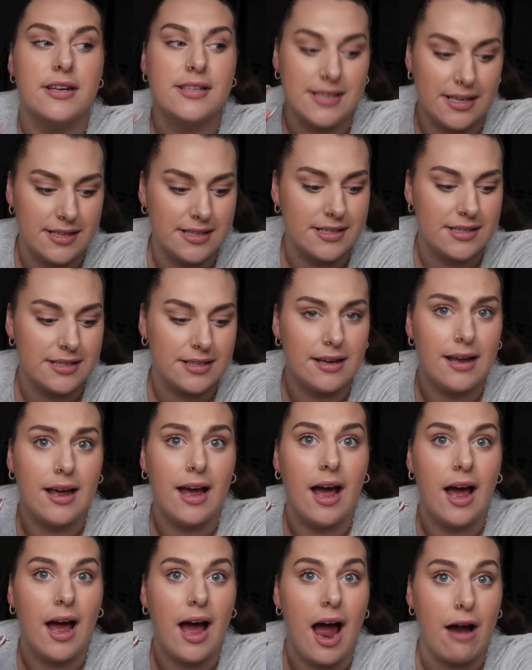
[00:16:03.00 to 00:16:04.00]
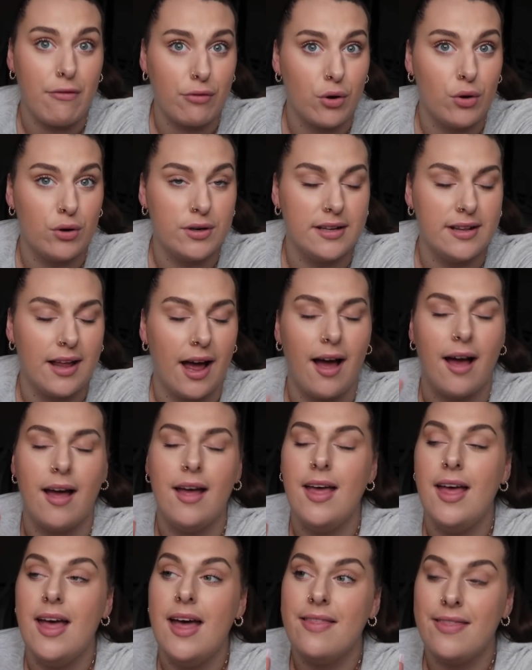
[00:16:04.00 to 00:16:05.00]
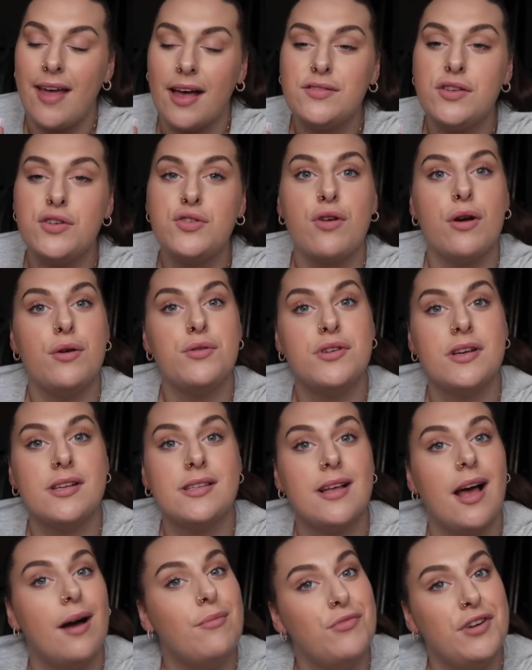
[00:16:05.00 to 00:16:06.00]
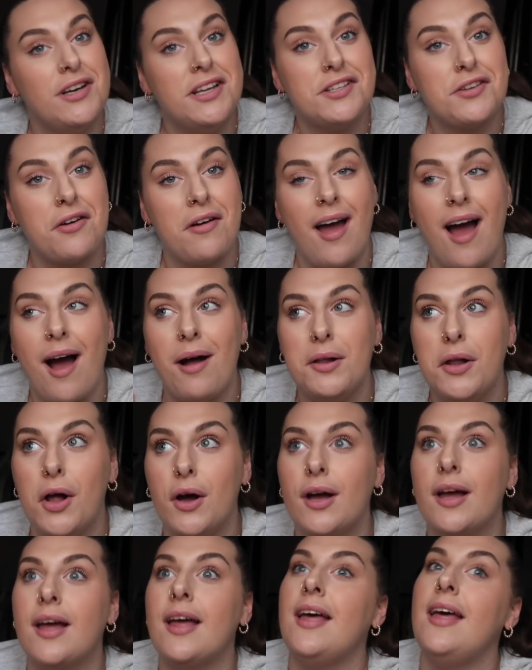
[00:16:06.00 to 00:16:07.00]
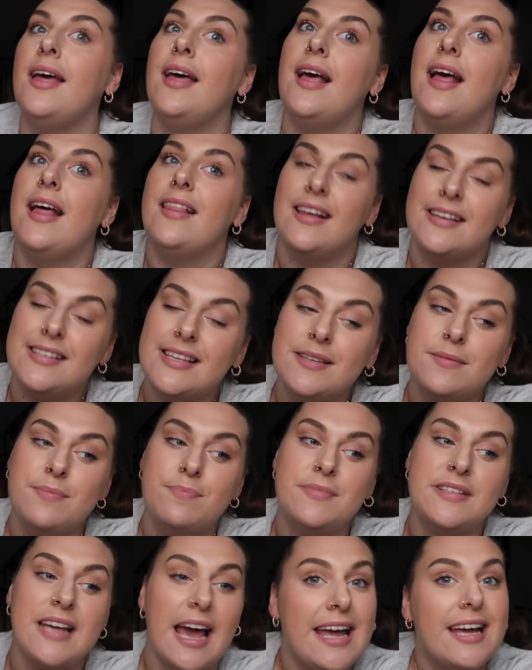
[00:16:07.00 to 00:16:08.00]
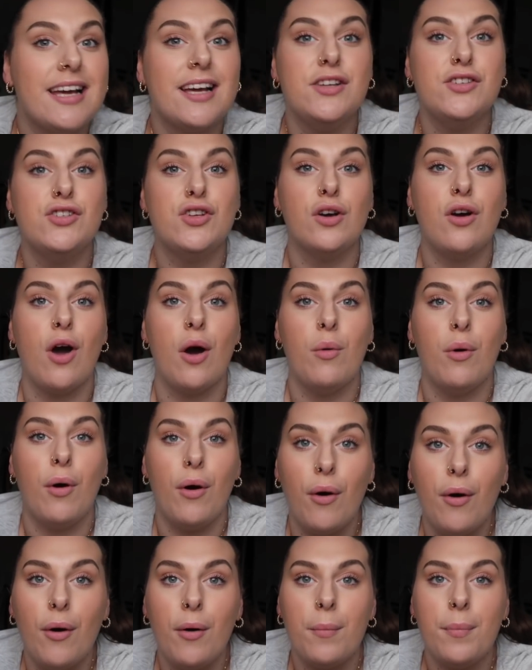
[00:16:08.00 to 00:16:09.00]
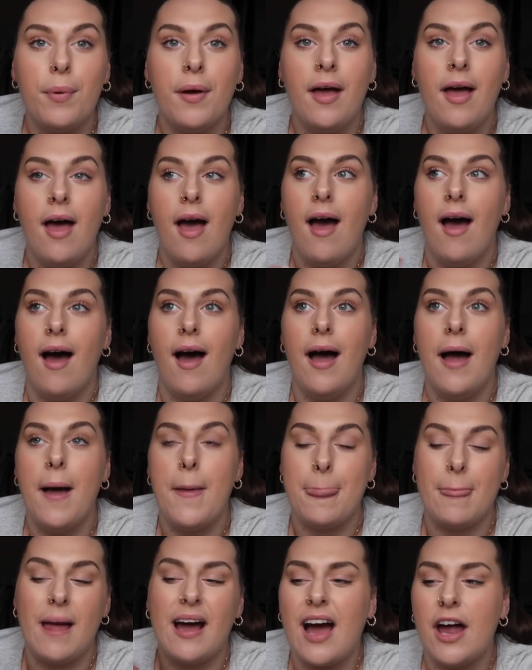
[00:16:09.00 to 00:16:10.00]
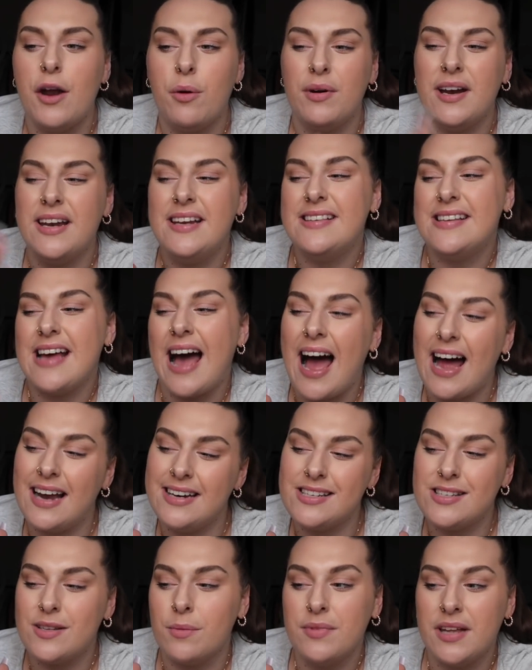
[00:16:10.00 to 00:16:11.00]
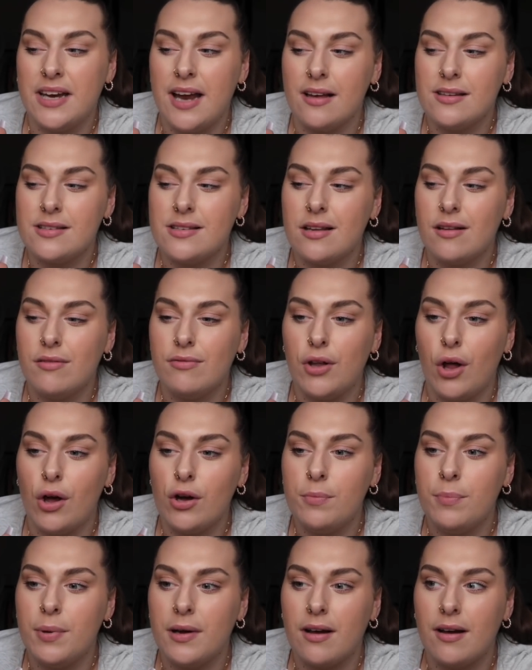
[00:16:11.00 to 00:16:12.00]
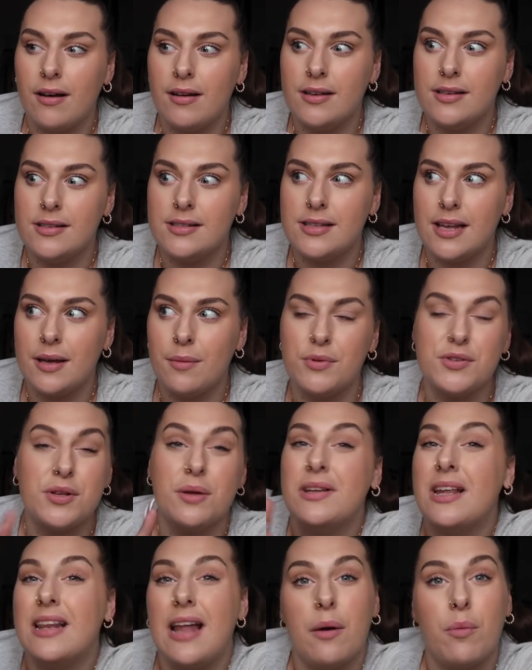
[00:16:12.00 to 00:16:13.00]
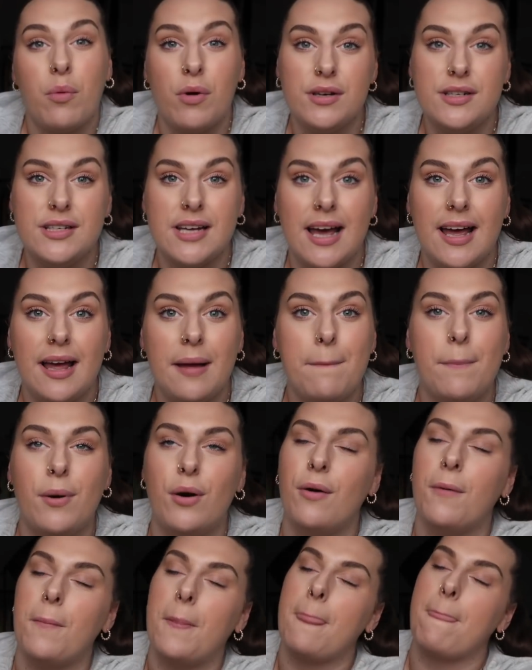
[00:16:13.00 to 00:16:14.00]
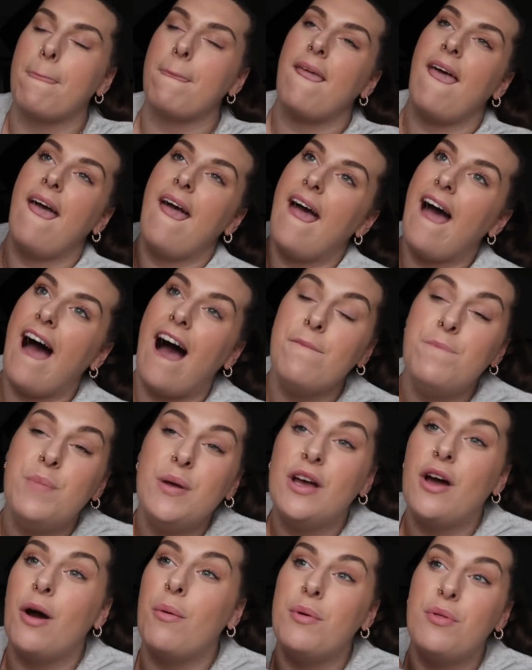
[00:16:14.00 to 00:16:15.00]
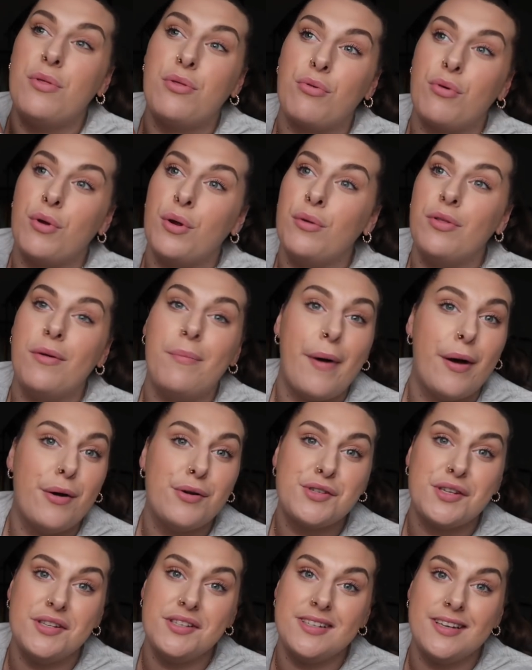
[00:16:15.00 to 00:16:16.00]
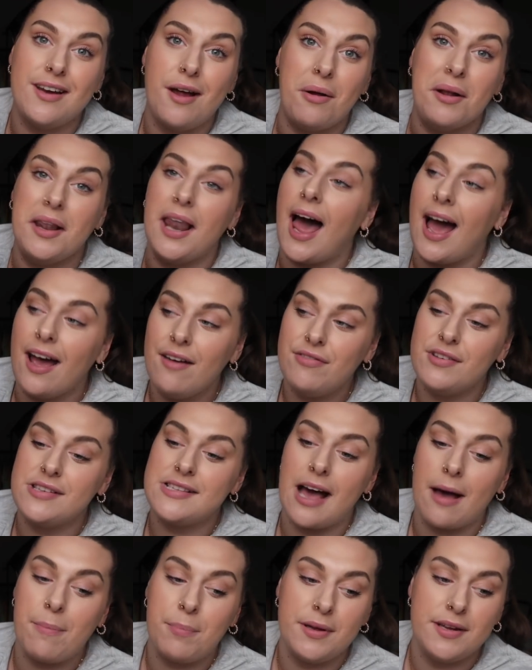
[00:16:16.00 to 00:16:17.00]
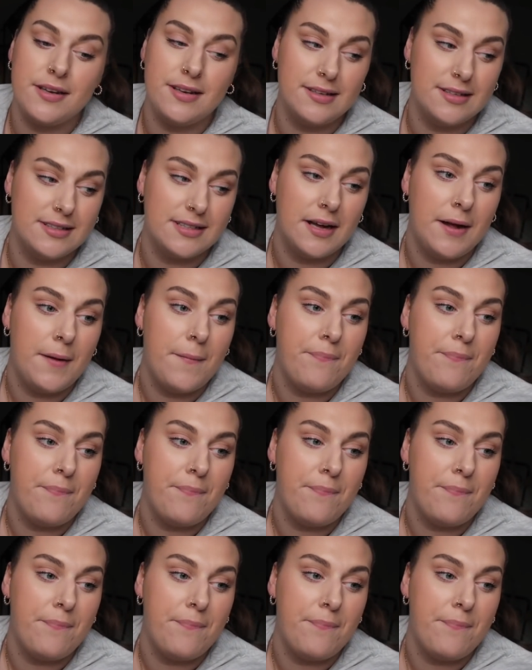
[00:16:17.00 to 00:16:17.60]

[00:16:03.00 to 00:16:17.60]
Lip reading: since I recorded that. That's atrocious. I'm really sorry how long this has taken to go up. I kind of wanted to add something else to the vlog because it was only like one day, but I've been going through the motions, you know, life has happened.